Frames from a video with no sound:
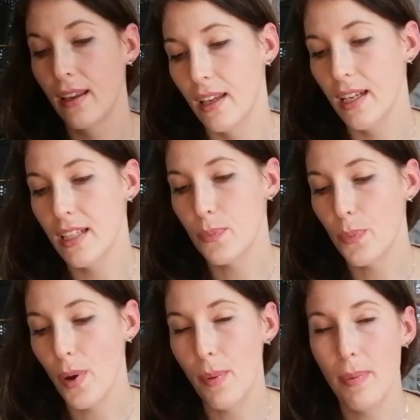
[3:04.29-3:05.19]
it is
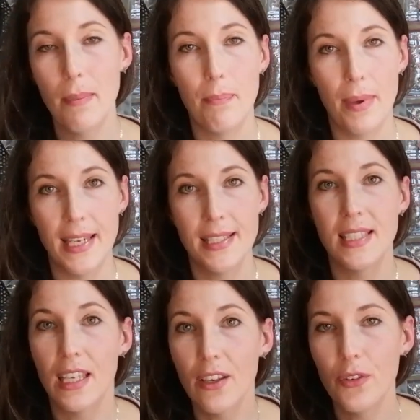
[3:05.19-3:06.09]
probably best
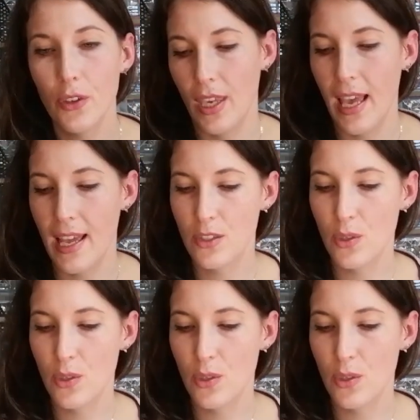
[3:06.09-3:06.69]
if you can